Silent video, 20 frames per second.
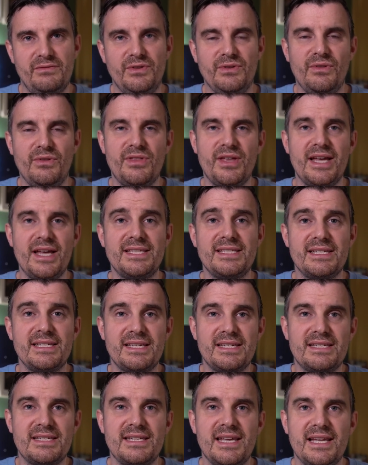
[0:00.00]
You're there to
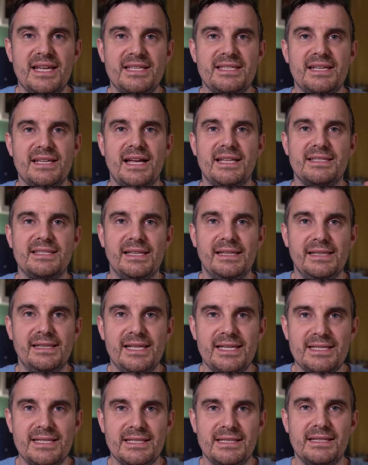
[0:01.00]
sit and to
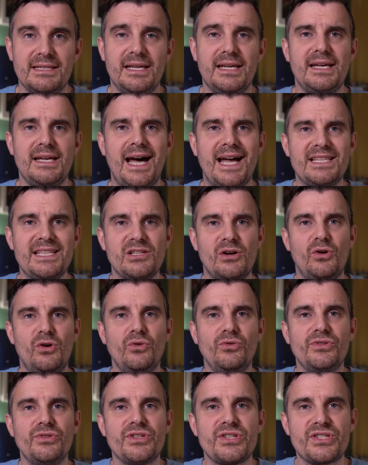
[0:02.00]
listen and to
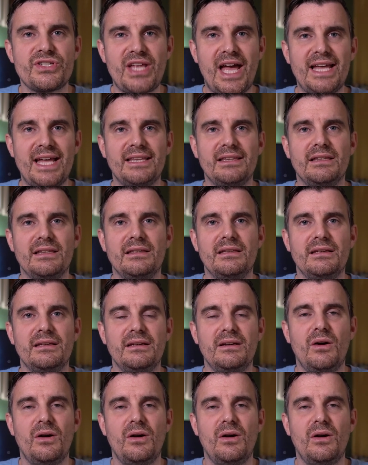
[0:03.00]
understand